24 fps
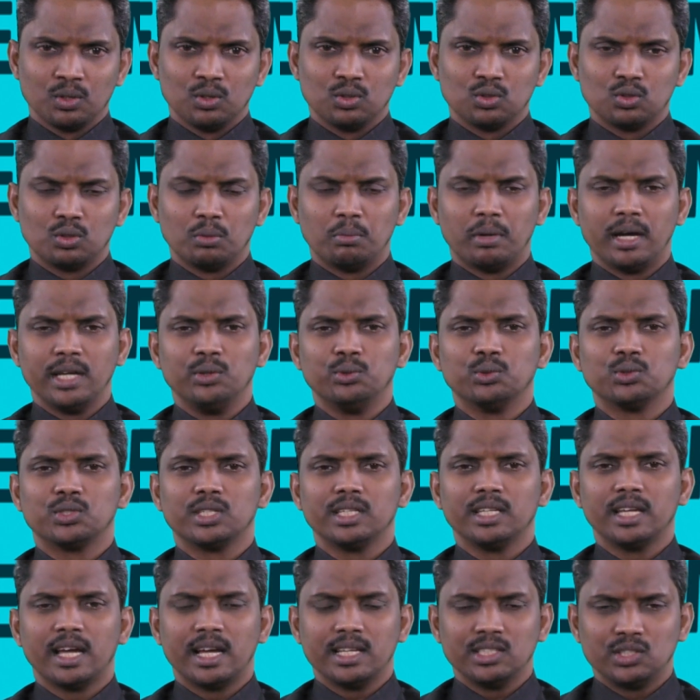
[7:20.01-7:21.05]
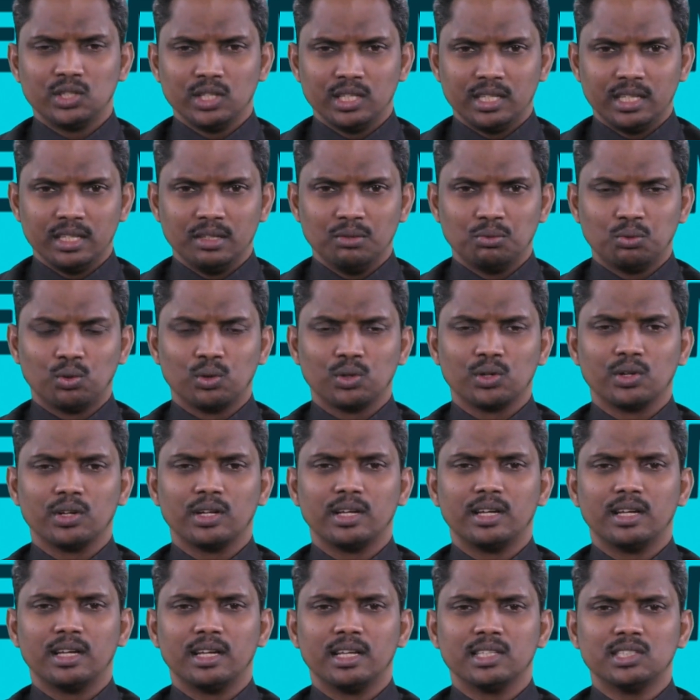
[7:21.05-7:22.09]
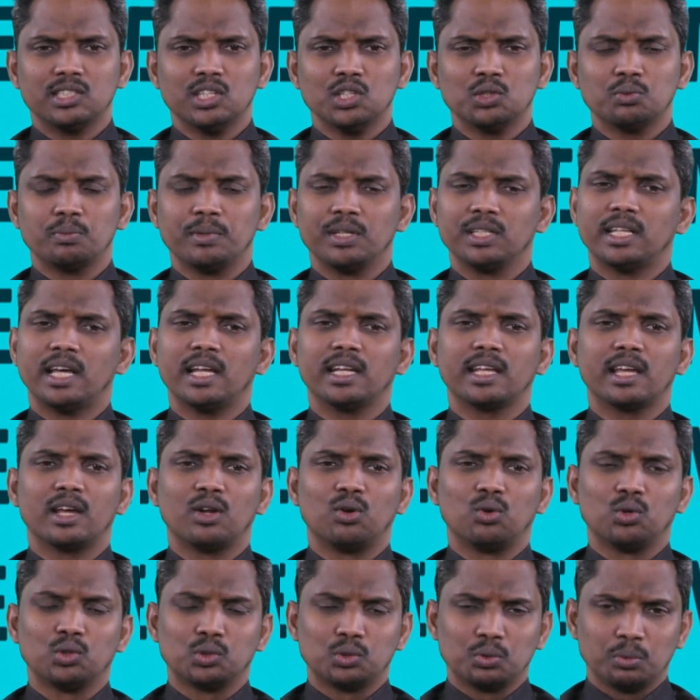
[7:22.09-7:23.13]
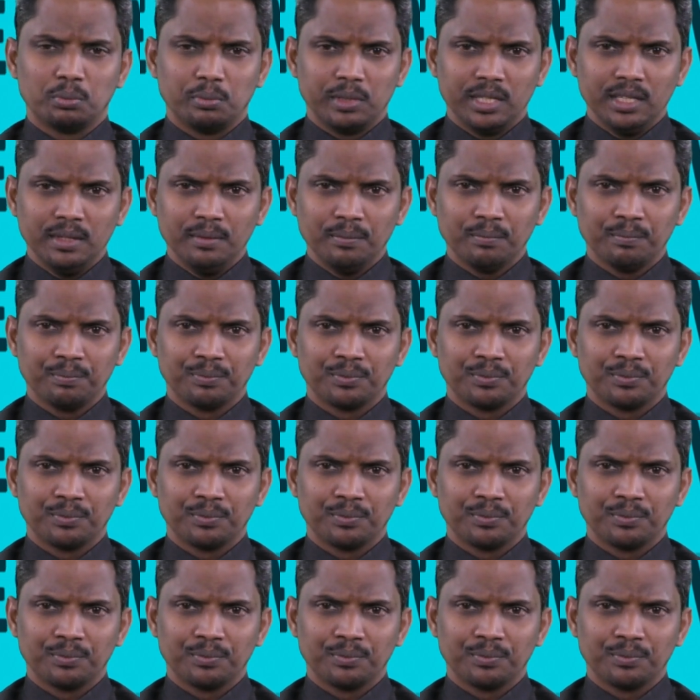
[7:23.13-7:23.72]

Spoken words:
So by using ICT for assessment, that can also be